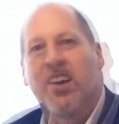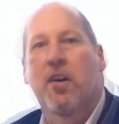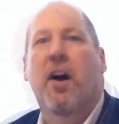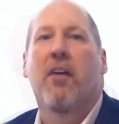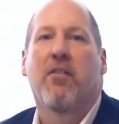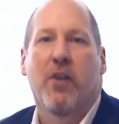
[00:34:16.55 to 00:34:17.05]

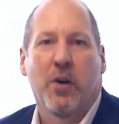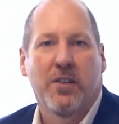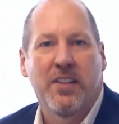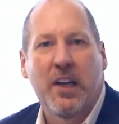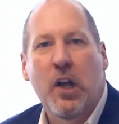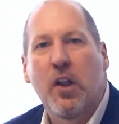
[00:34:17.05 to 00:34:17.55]
All right,
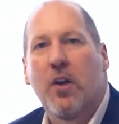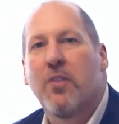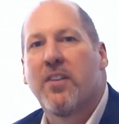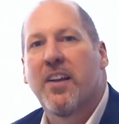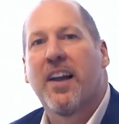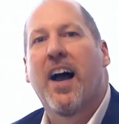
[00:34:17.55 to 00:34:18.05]
folks, in
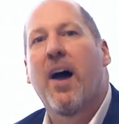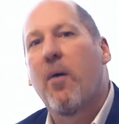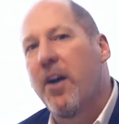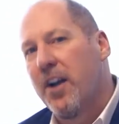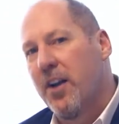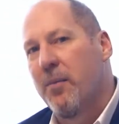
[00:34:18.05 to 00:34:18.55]
closing, I
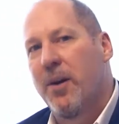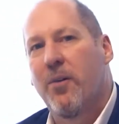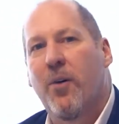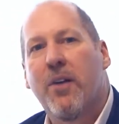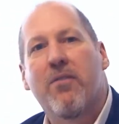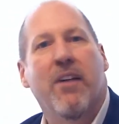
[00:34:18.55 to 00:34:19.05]
want you to do me
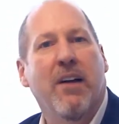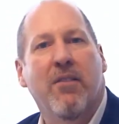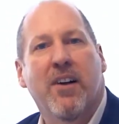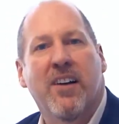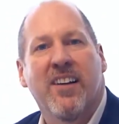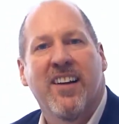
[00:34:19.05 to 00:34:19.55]
one
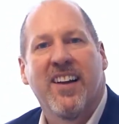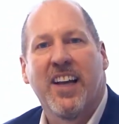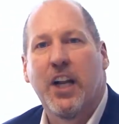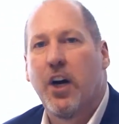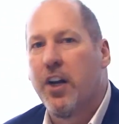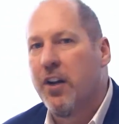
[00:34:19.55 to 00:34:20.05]
favor. You
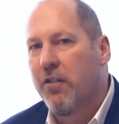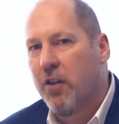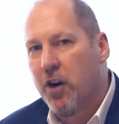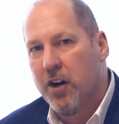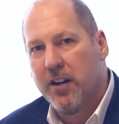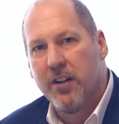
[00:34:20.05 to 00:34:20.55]
know, you've
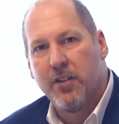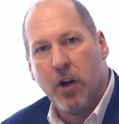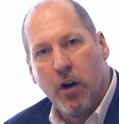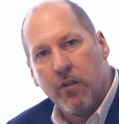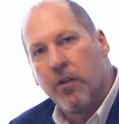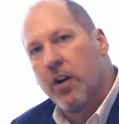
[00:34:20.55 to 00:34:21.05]
heard this
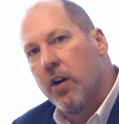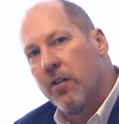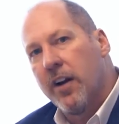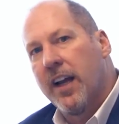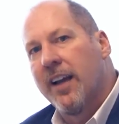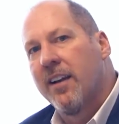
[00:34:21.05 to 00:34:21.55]
over and over
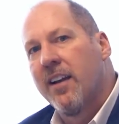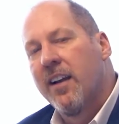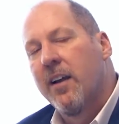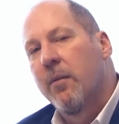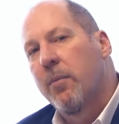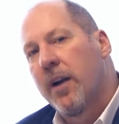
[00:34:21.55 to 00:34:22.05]
again,
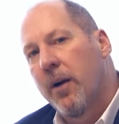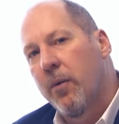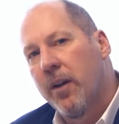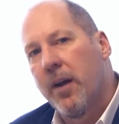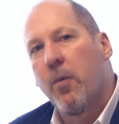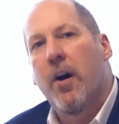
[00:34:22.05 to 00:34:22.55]
but I
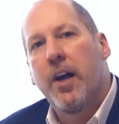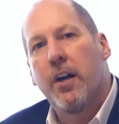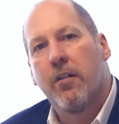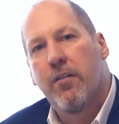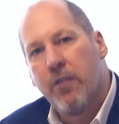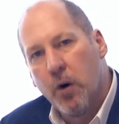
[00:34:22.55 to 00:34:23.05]
really want you to
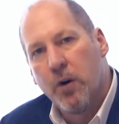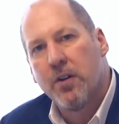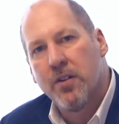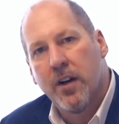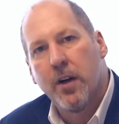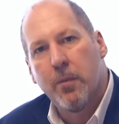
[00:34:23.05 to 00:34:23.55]

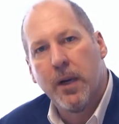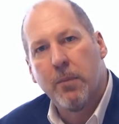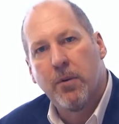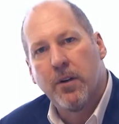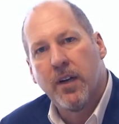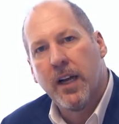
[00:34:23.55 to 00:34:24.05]
focus on your
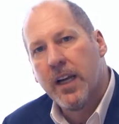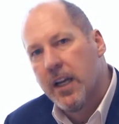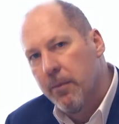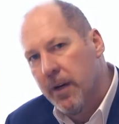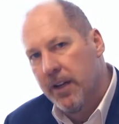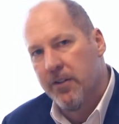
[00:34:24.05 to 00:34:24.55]
people and
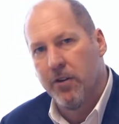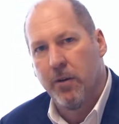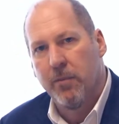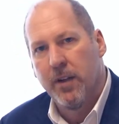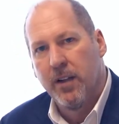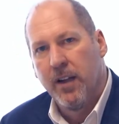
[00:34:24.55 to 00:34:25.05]
commit to them
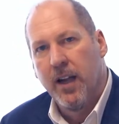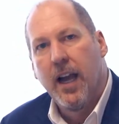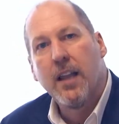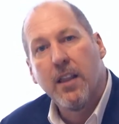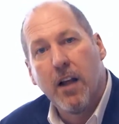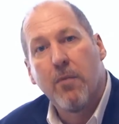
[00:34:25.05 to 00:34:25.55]

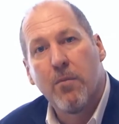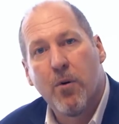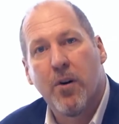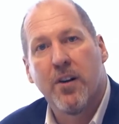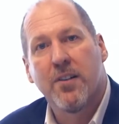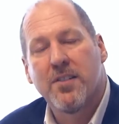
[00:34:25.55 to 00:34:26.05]
and love
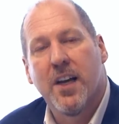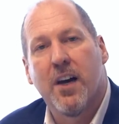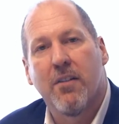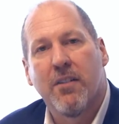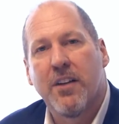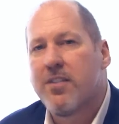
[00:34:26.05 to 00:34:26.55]
more than
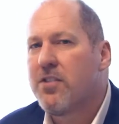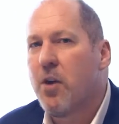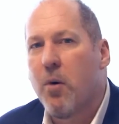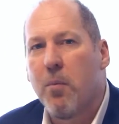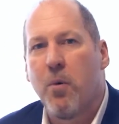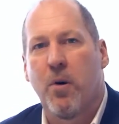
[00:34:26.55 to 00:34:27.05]
yourself. It's
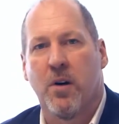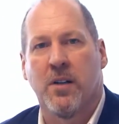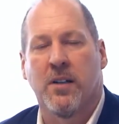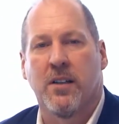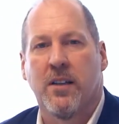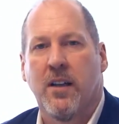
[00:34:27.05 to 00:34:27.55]
so important,
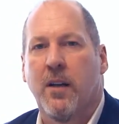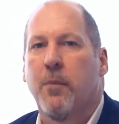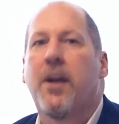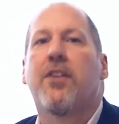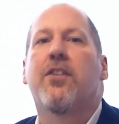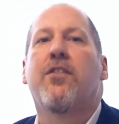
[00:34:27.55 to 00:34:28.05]

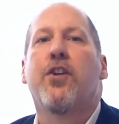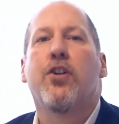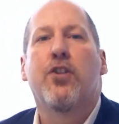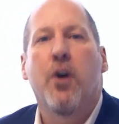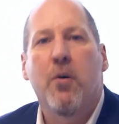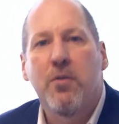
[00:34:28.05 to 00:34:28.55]
because if you
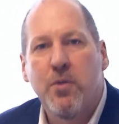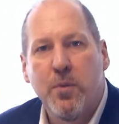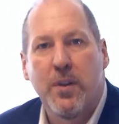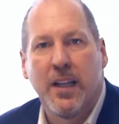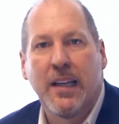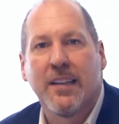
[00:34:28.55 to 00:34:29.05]
don't do
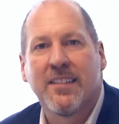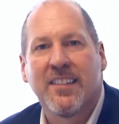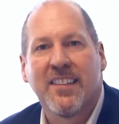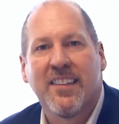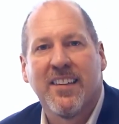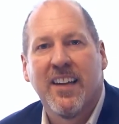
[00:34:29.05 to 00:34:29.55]
this,
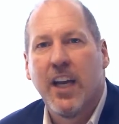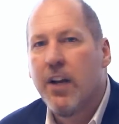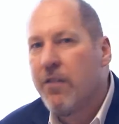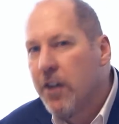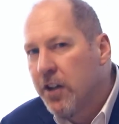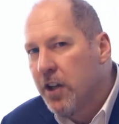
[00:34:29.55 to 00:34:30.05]

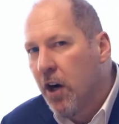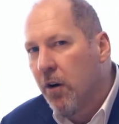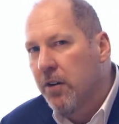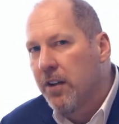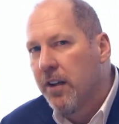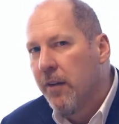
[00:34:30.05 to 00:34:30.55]
if you
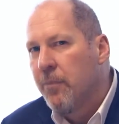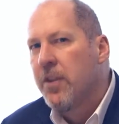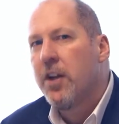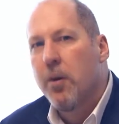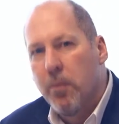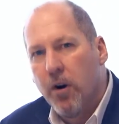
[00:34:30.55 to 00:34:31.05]
don't,
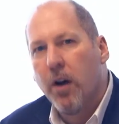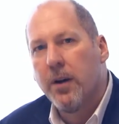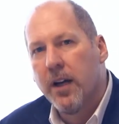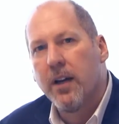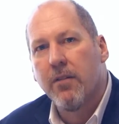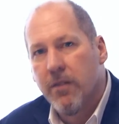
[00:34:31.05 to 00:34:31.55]
you're probably
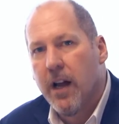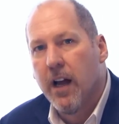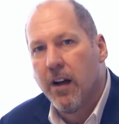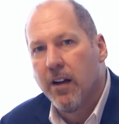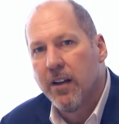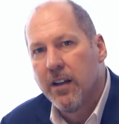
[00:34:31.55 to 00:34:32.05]
going to
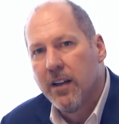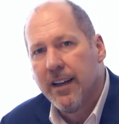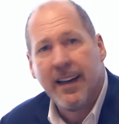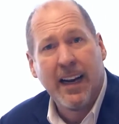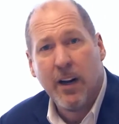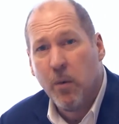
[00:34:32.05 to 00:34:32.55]
fail.
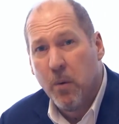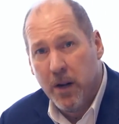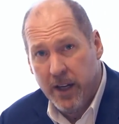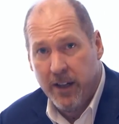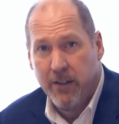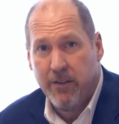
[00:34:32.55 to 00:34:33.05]
And I don't
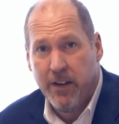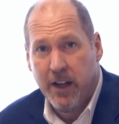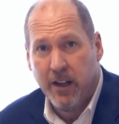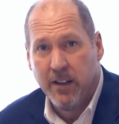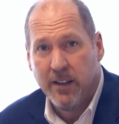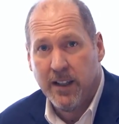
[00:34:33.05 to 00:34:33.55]
want you to
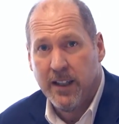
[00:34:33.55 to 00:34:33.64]
fail.